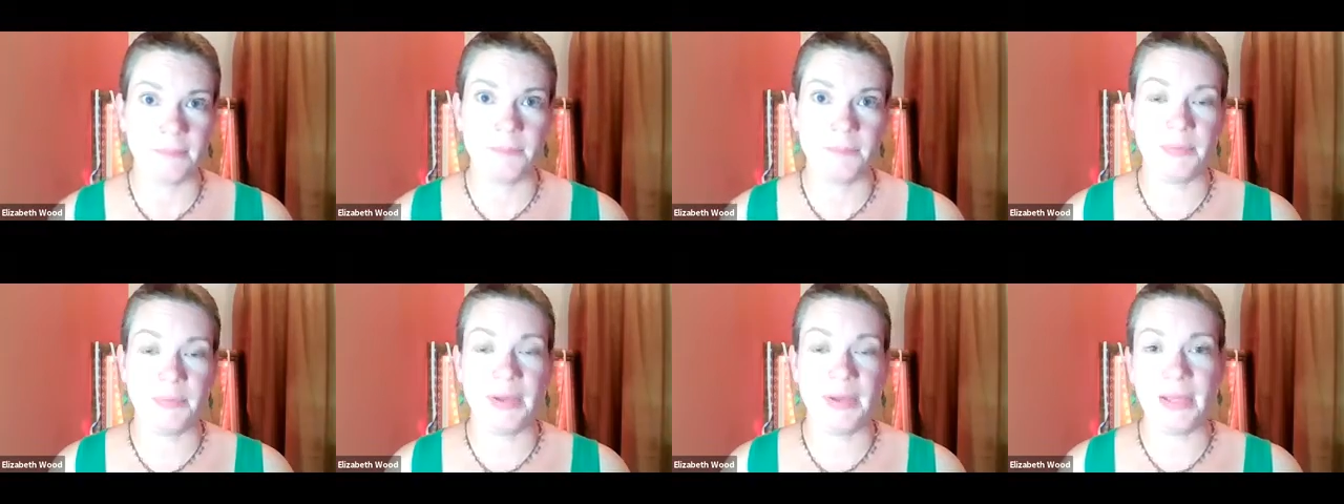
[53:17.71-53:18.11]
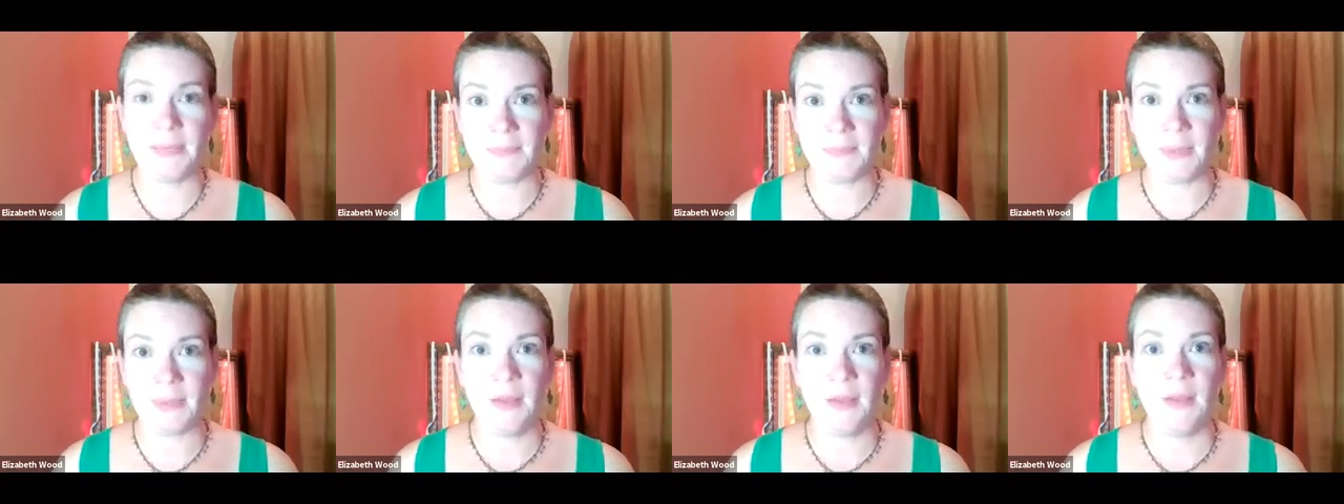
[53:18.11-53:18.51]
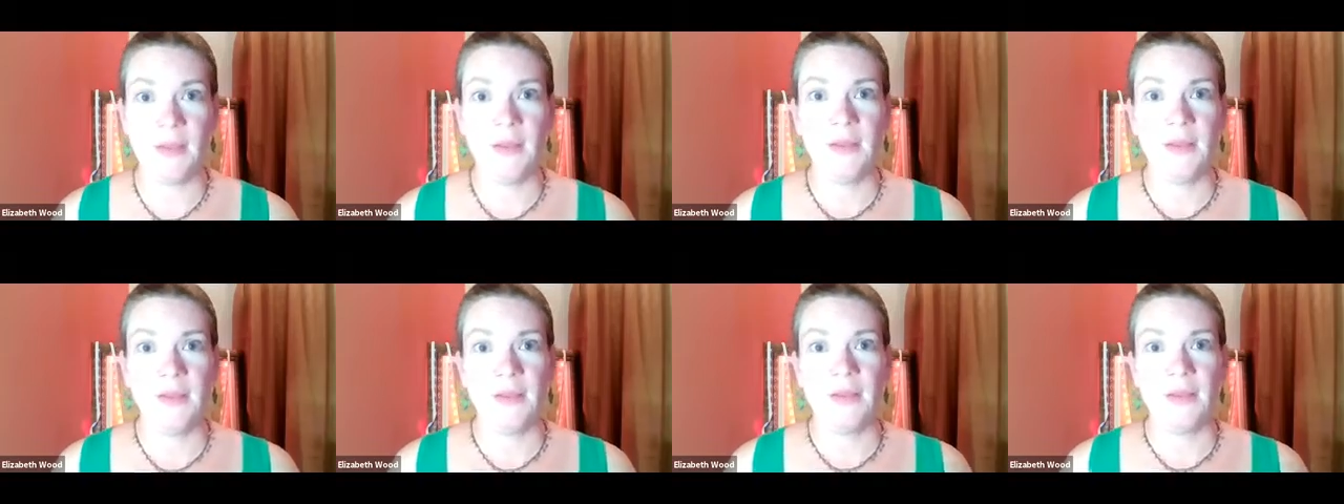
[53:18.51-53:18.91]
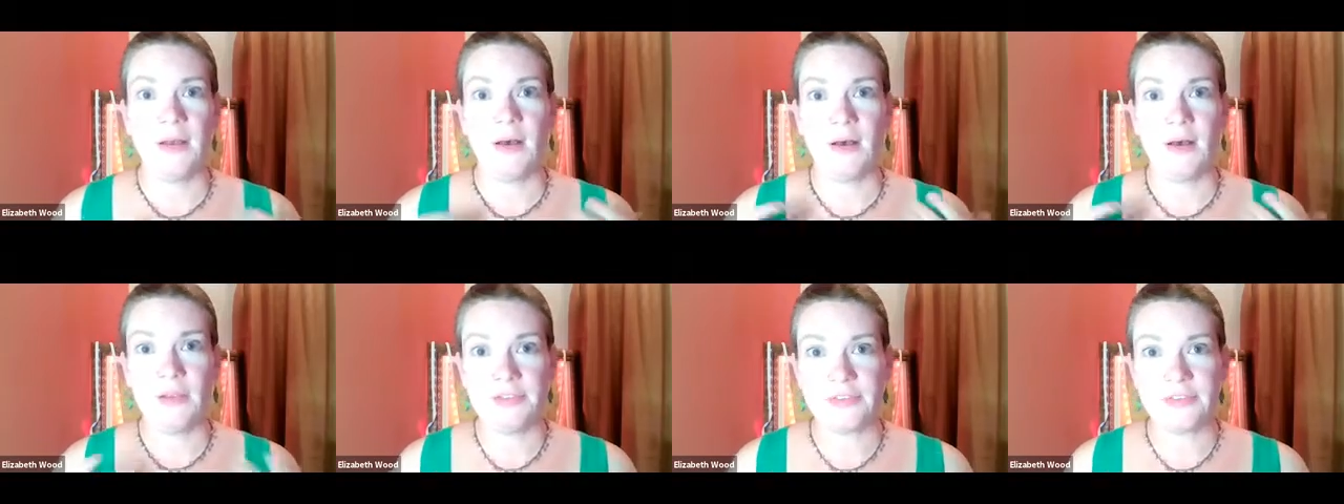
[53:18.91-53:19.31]
But
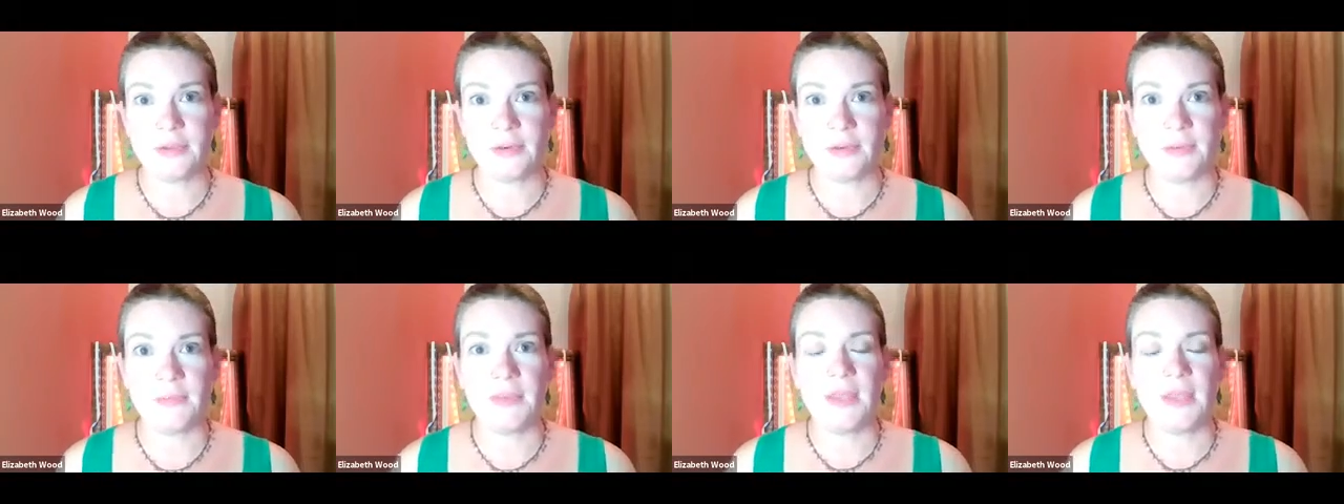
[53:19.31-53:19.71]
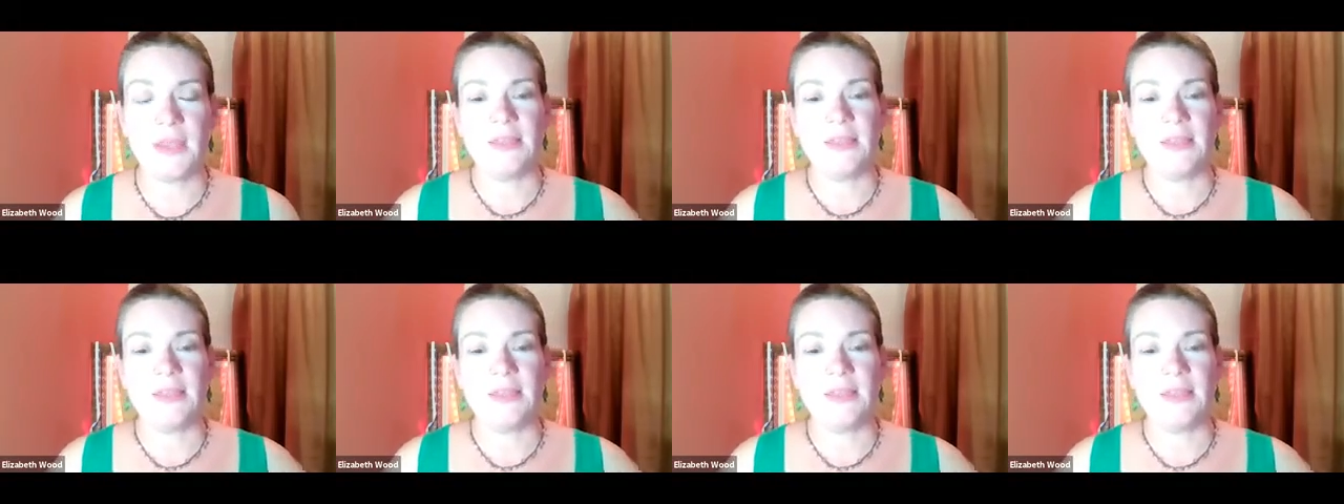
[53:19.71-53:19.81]
also,